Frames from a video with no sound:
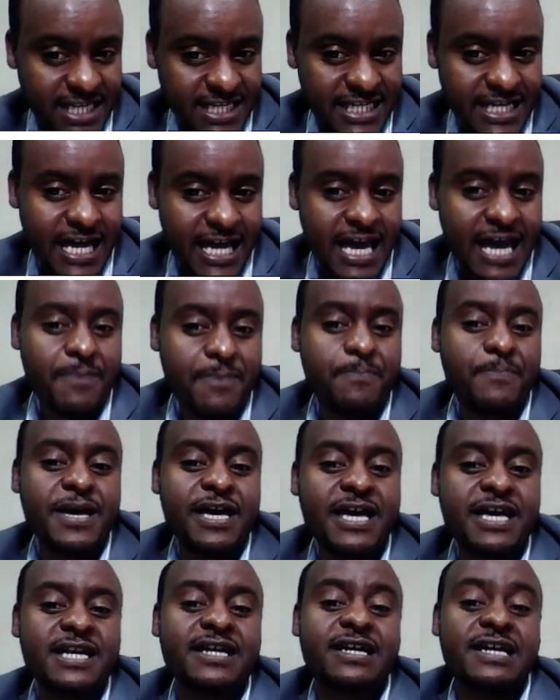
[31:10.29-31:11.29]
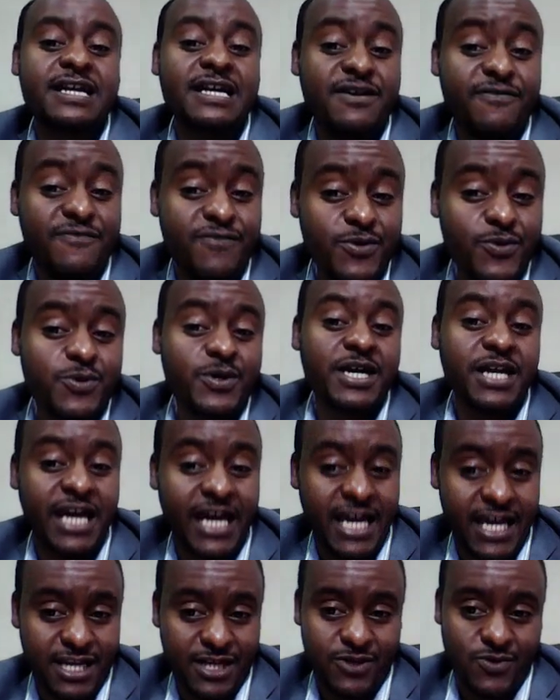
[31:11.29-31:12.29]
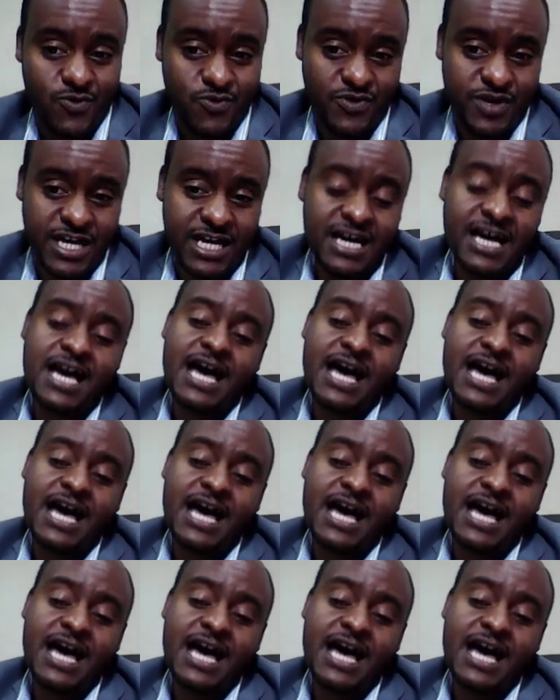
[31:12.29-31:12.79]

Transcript: a peer review grade using